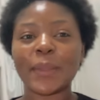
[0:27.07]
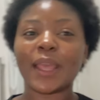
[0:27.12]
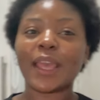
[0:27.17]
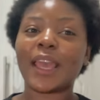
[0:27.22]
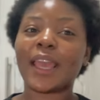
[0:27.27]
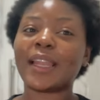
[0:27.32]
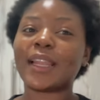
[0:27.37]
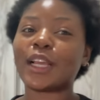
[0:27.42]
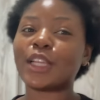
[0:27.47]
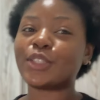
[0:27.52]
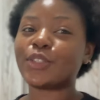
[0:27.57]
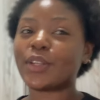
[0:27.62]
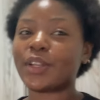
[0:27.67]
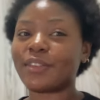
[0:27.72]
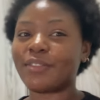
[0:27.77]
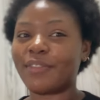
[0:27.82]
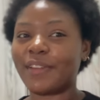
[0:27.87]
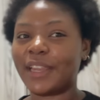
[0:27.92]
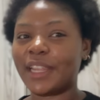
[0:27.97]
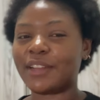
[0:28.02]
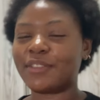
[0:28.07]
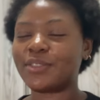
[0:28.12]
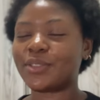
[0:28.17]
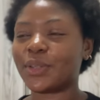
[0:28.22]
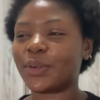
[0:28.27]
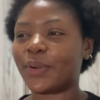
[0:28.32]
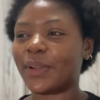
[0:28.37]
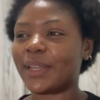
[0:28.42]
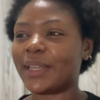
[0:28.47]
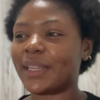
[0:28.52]
and I should have left
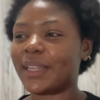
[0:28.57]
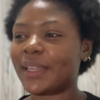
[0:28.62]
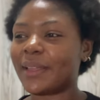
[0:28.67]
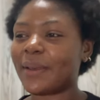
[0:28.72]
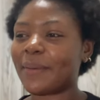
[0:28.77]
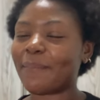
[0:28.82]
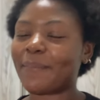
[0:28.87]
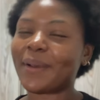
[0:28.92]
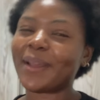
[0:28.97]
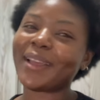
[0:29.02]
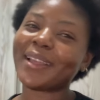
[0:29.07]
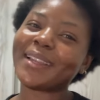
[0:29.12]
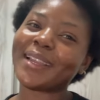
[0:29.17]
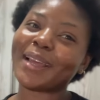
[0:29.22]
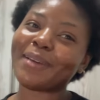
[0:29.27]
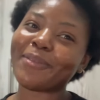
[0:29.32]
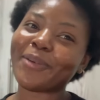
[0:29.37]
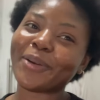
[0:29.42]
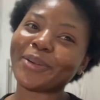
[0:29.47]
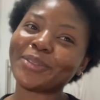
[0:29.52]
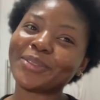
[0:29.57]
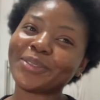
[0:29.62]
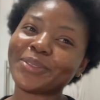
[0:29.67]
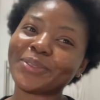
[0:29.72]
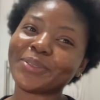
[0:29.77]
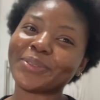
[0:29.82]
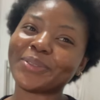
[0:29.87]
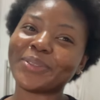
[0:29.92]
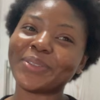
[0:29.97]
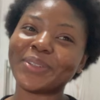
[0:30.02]
already, but I'm going
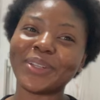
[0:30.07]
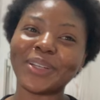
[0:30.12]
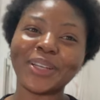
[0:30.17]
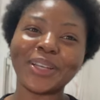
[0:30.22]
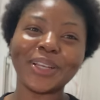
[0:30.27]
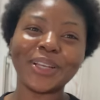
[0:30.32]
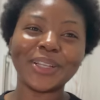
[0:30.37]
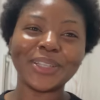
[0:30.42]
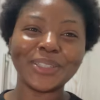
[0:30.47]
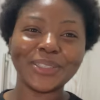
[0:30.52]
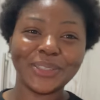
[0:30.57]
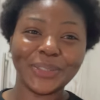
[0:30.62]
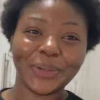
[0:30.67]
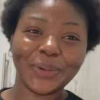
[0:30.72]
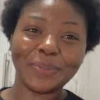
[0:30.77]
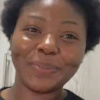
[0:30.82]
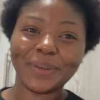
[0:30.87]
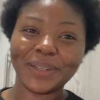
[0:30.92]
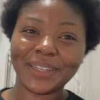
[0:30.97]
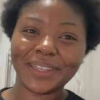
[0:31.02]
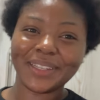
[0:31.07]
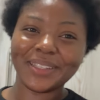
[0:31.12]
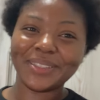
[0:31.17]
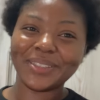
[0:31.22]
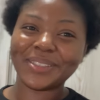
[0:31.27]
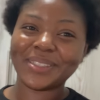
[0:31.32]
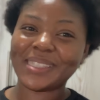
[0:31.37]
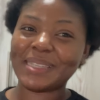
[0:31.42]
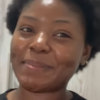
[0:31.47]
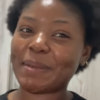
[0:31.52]
to Joburg
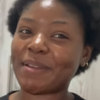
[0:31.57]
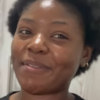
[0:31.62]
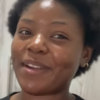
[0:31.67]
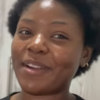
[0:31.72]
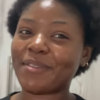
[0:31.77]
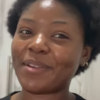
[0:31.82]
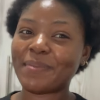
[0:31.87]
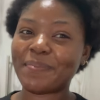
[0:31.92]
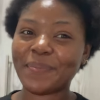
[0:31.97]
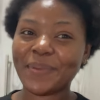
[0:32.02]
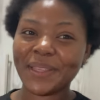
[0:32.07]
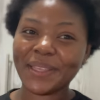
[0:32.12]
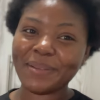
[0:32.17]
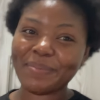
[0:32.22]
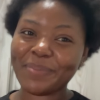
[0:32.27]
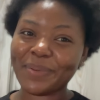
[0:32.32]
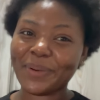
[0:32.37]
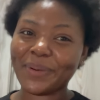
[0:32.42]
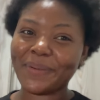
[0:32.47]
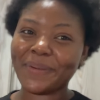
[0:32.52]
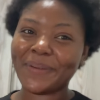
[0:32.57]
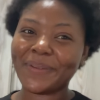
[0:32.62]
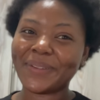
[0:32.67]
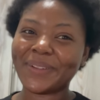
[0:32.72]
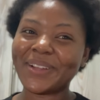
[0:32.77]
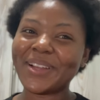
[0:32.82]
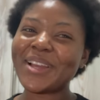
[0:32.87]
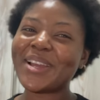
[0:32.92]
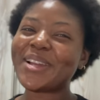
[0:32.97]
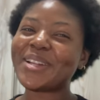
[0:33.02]
to see my favorite
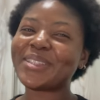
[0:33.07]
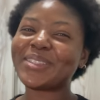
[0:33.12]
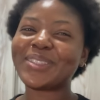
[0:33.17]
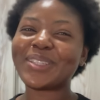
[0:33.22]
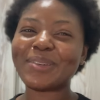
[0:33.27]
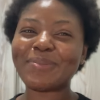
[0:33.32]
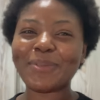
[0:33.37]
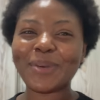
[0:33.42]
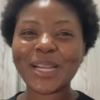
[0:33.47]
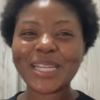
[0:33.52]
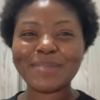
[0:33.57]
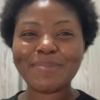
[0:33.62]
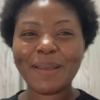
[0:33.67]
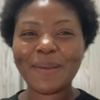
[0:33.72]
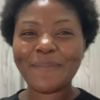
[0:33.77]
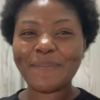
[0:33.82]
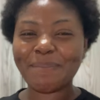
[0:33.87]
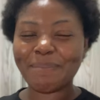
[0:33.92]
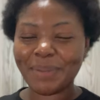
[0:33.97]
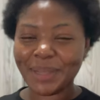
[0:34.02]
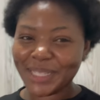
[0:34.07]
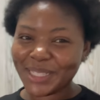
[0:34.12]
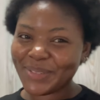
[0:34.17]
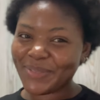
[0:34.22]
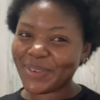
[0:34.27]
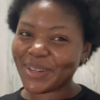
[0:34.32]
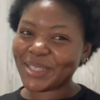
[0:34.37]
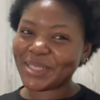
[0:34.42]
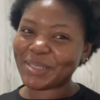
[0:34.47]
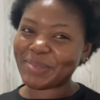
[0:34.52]
people. Tomorrow is my best
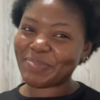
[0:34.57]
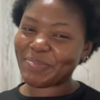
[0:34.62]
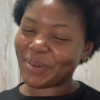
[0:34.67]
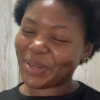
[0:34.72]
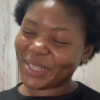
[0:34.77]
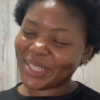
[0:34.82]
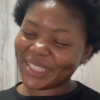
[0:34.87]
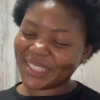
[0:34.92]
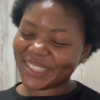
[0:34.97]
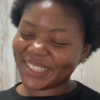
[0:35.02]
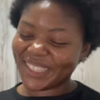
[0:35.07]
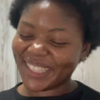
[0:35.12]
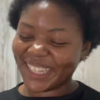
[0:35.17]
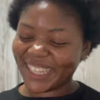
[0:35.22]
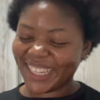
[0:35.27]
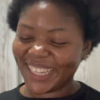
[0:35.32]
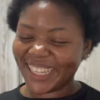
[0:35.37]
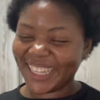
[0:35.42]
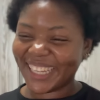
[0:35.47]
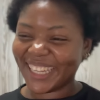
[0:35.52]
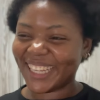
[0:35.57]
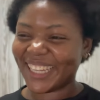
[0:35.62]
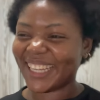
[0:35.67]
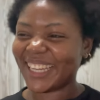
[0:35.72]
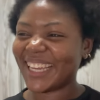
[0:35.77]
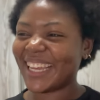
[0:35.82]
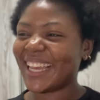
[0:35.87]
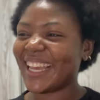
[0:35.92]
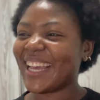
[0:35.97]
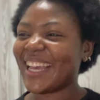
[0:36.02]
friend's birthday,
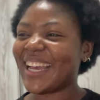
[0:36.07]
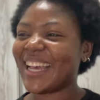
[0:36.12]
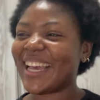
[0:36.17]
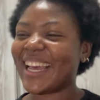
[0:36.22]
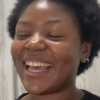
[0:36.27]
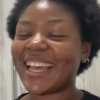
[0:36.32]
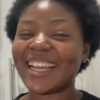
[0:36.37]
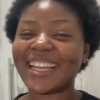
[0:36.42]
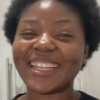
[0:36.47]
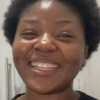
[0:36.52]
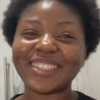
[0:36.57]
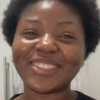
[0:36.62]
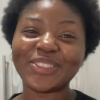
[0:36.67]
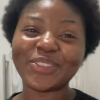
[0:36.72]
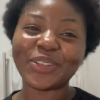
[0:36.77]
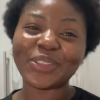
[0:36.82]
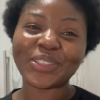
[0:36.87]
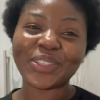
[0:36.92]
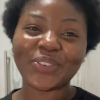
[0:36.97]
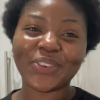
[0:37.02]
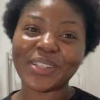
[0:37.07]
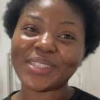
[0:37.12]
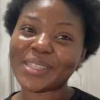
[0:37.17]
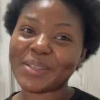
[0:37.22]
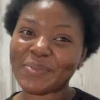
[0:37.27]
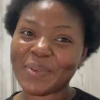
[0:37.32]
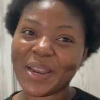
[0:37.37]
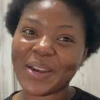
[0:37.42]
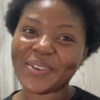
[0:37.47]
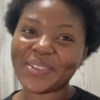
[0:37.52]
and to also run
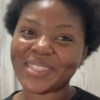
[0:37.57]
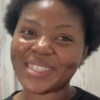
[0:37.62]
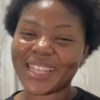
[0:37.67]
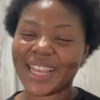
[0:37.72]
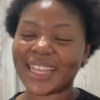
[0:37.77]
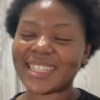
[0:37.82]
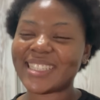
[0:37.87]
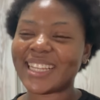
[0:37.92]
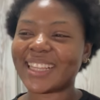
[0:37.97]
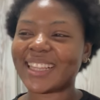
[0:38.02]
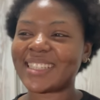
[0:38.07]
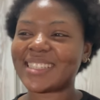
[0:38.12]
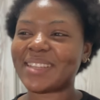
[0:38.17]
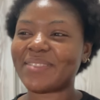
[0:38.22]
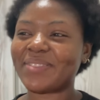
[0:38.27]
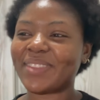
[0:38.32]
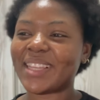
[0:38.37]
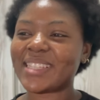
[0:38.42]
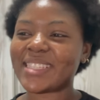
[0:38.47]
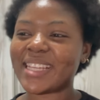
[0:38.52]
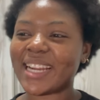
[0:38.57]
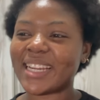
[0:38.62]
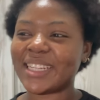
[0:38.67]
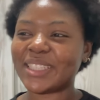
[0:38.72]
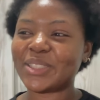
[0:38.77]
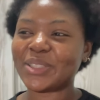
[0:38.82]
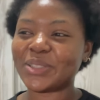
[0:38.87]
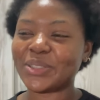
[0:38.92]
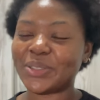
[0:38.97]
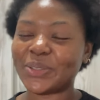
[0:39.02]
some errands, guys. Like, there's some things that I
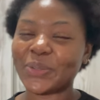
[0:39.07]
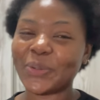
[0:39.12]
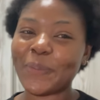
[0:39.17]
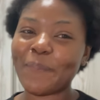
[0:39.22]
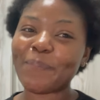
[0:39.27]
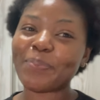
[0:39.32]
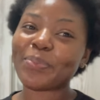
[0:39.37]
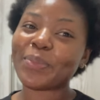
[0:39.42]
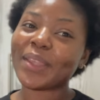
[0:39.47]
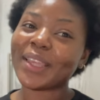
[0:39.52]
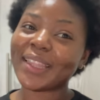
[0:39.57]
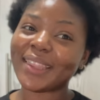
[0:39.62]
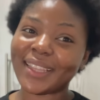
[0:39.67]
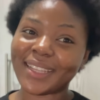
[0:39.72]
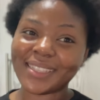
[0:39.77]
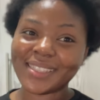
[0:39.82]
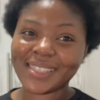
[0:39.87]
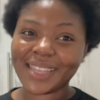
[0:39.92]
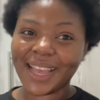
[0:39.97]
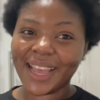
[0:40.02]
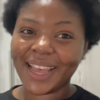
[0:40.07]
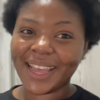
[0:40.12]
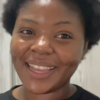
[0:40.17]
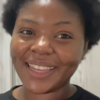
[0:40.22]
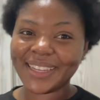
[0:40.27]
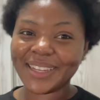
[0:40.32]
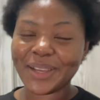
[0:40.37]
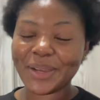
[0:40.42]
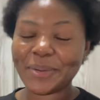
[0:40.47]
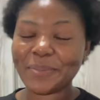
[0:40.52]
need to do that
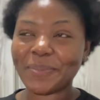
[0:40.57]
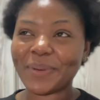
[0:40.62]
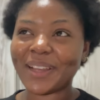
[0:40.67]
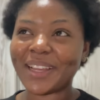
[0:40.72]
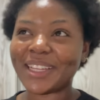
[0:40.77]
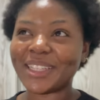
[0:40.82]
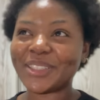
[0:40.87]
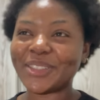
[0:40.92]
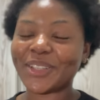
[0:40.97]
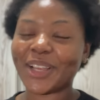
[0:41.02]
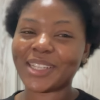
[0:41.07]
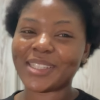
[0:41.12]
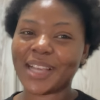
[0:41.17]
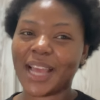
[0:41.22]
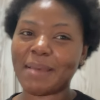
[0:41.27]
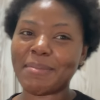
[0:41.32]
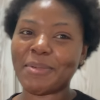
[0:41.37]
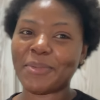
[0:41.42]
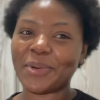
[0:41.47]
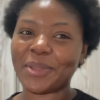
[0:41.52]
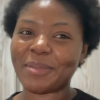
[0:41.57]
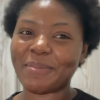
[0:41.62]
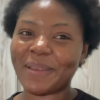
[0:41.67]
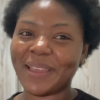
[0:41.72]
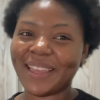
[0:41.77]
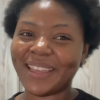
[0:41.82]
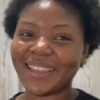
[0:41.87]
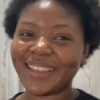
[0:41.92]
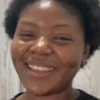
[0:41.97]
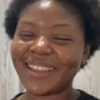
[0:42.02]
side, but you guys are coming with
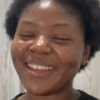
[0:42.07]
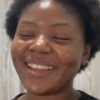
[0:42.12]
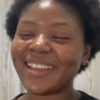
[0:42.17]
me.